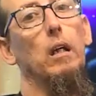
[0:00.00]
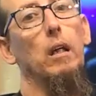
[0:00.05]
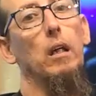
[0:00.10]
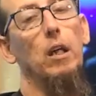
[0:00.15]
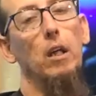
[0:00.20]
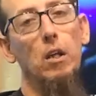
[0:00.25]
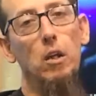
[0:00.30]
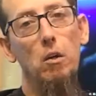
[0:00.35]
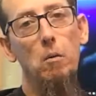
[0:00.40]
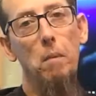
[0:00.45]

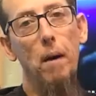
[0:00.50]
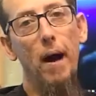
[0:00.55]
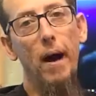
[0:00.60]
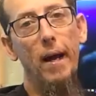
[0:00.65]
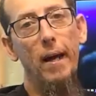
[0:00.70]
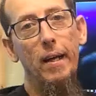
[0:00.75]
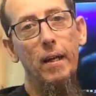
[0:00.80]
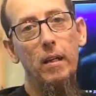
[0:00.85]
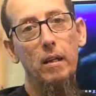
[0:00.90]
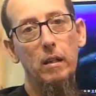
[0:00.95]
can you
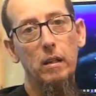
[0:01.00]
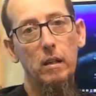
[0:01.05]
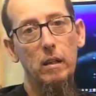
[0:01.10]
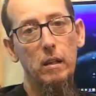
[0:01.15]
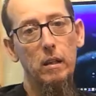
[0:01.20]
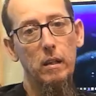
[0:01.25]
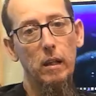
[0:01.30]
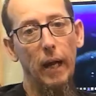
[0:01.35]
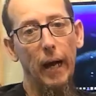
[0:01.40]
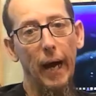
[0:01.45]
buy it?
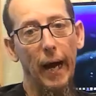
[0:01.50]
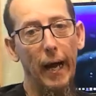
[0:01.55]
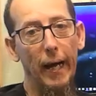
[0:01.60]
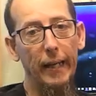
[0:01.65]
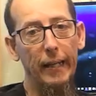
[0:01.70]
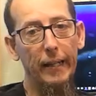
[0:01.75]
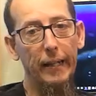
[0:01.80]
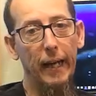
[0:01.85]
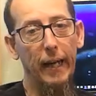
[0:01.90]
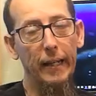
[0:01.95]

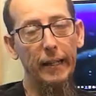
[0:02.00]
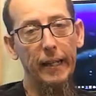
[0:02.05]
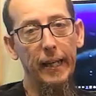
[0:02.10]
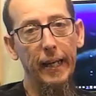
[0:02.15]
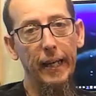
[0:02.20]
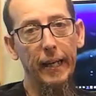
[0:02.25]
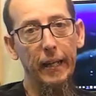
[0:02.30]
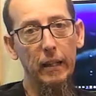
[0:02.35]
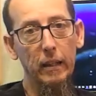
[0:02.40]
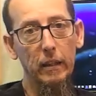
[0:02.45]
I
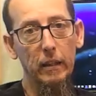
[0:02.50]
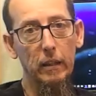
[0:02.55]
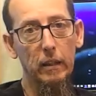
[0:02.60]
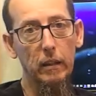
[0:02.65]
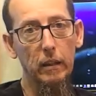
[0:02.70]
can't.